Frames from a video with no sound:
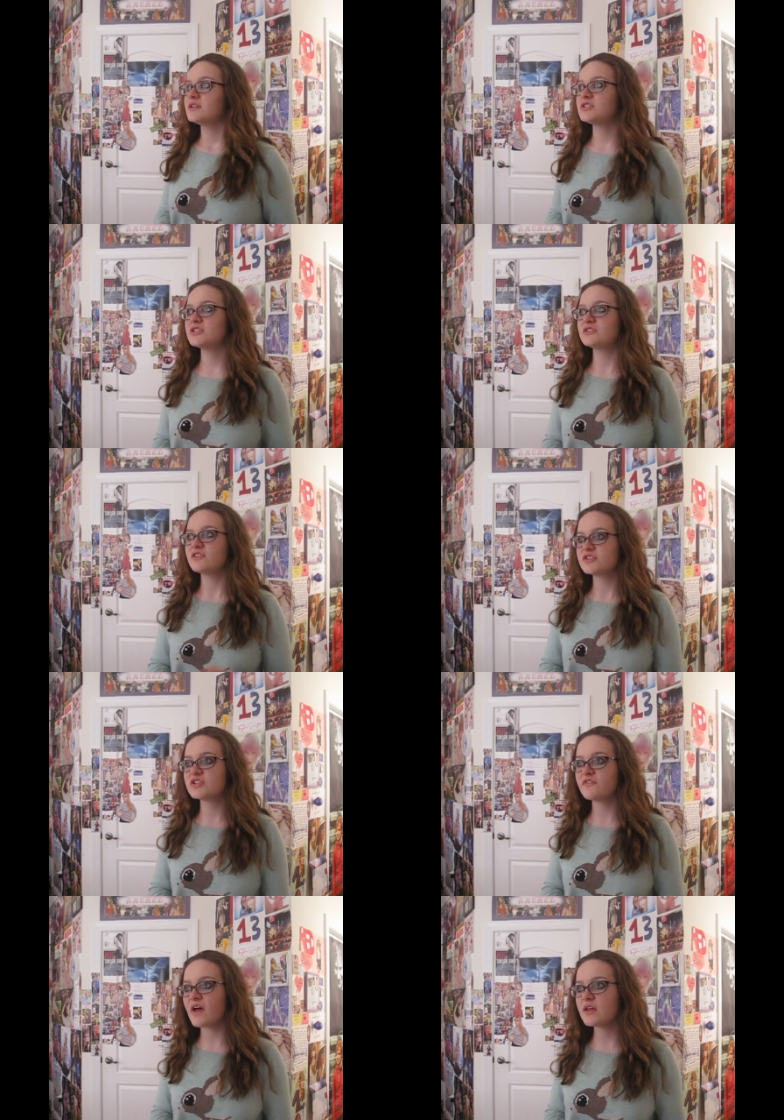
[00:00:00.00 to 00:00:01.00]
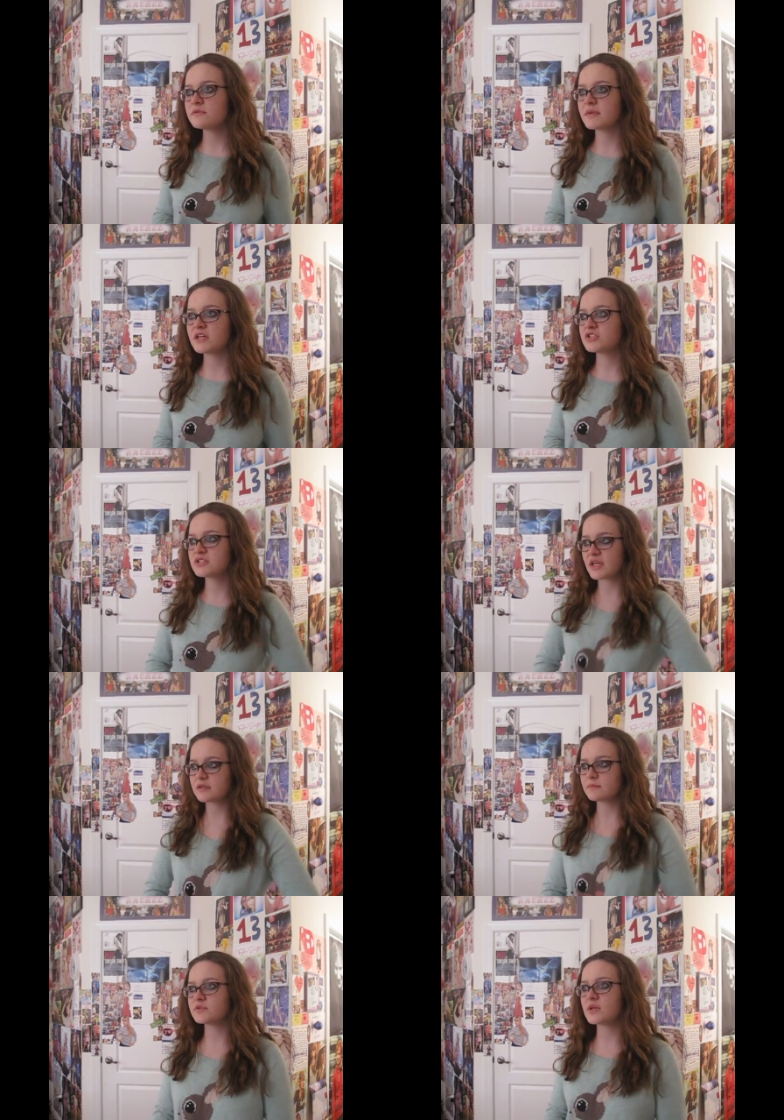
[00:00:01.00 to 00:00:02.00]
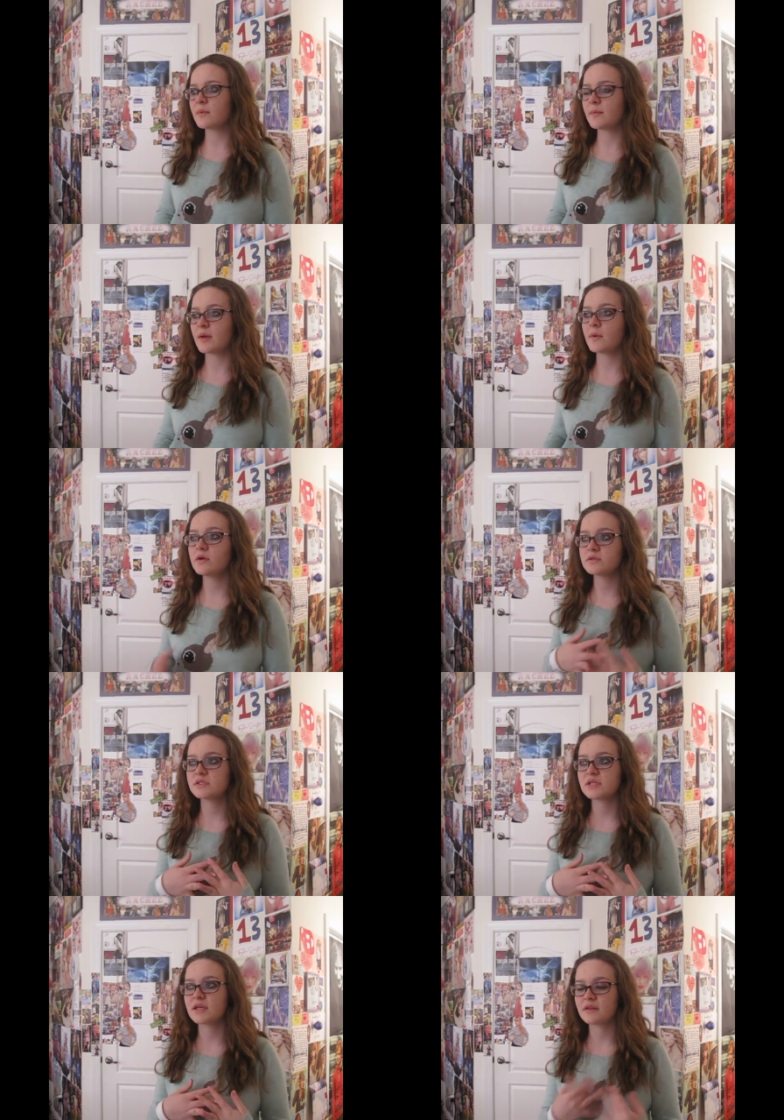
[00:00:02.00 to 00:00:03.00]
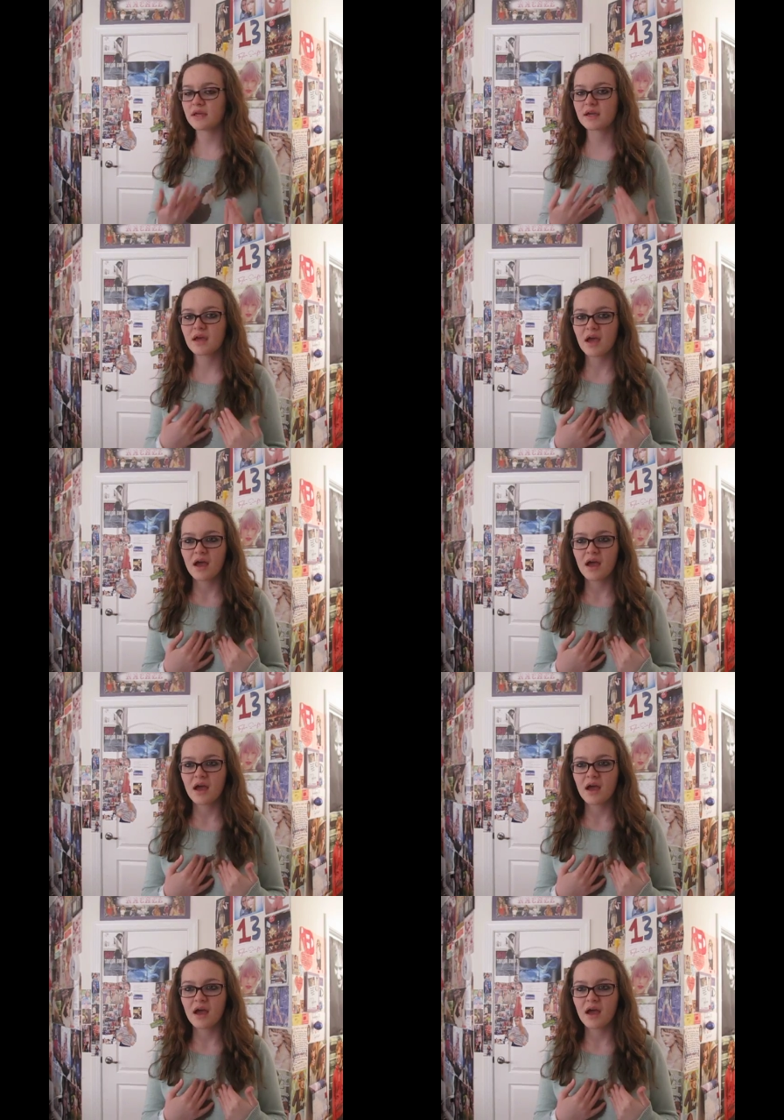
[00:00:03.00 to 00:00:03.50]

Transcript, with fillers: She she followed me. She's like some of my posts and like